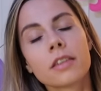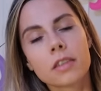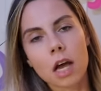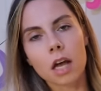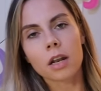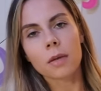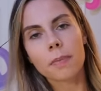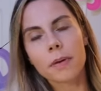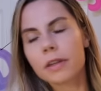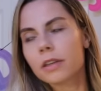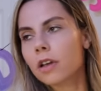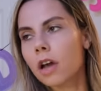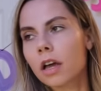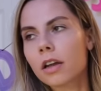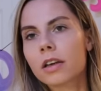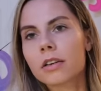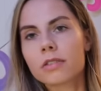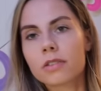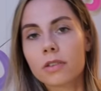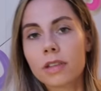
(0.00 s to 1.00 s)
done a
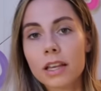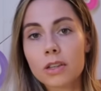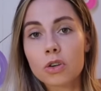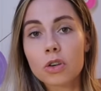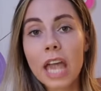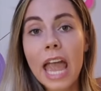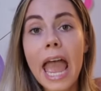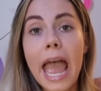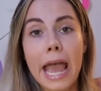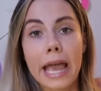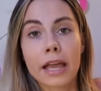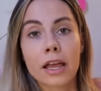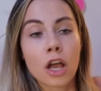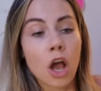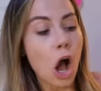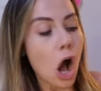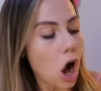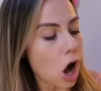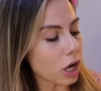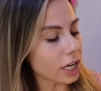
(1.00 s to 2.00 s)
piñata, so that's okay.
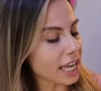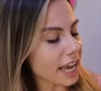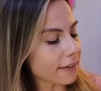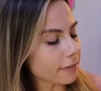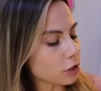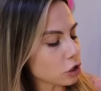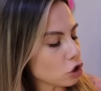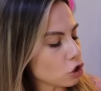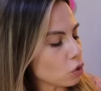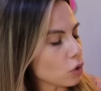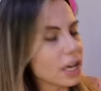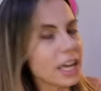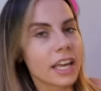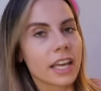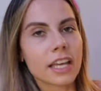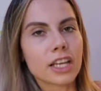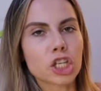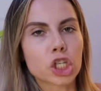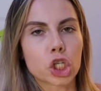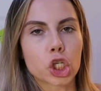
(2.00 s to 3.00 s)
All you have to
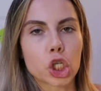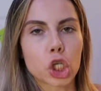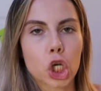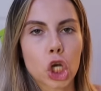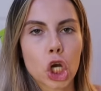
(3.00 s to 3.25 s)
do is